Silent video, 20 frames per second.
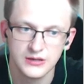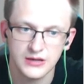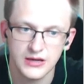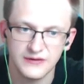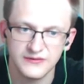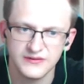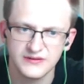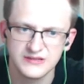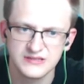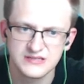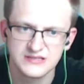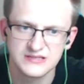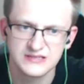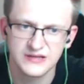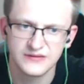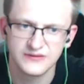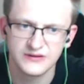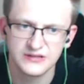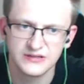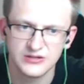I think this is
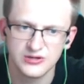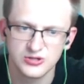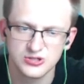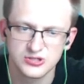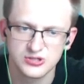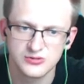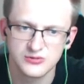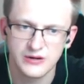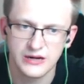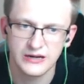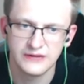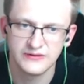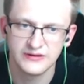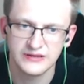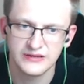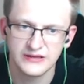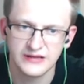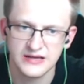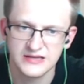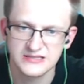definitely also relevant
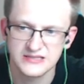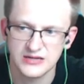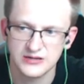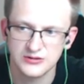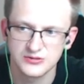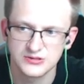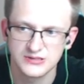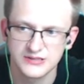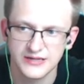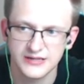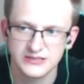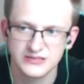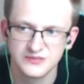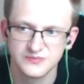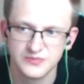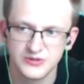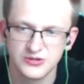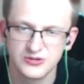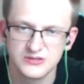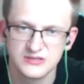in Kazakus decks,
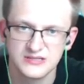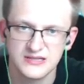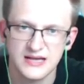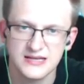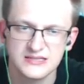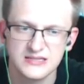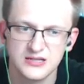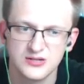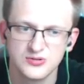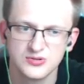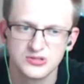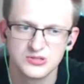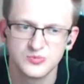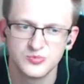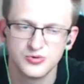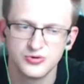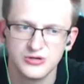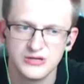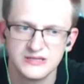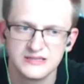because Kazakus
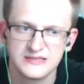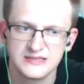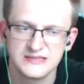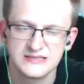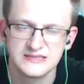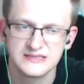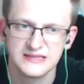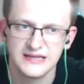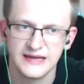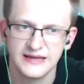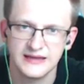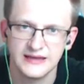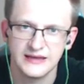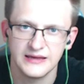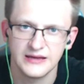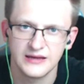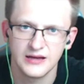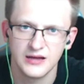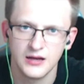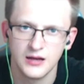Priest is
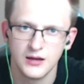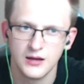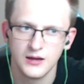lacking uh,